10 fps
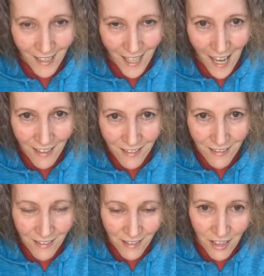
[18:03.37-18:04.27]
yeah,
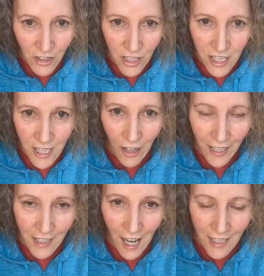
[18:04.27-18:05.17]
you can just go
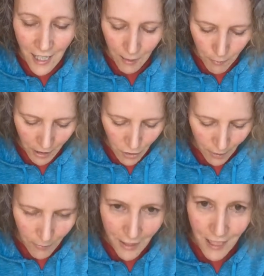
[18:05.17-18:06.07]
ahead and contact me and
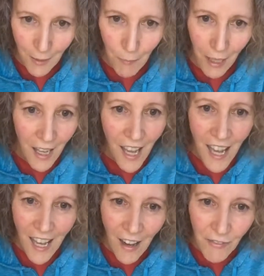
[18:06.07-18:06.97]
join my team. But
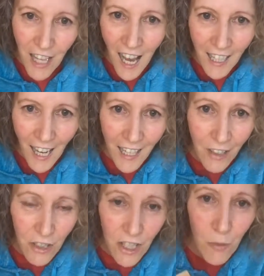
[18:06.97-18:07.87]
if not, hey,
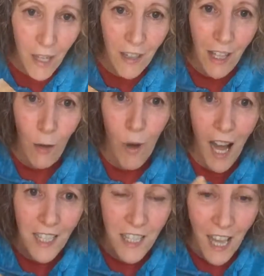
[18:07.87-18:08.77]
you just want to like
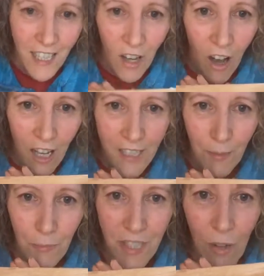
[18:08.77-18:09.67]
watch, that's
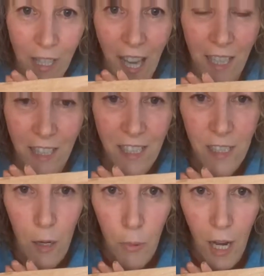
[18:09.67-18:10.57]
awesome. So again, this
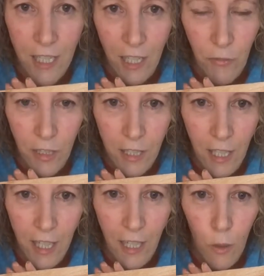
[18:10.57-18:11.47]
is our project for
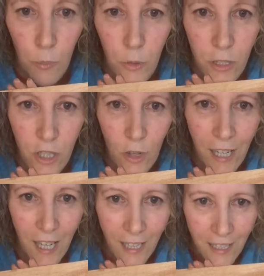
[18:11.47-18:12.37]
tonight. I hope you enjoyed
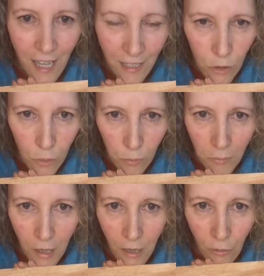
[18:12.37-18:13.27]
it. And
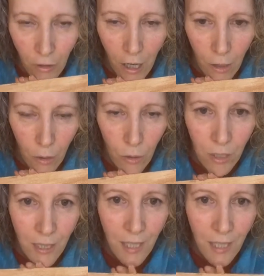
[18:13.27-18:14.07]
tomorrow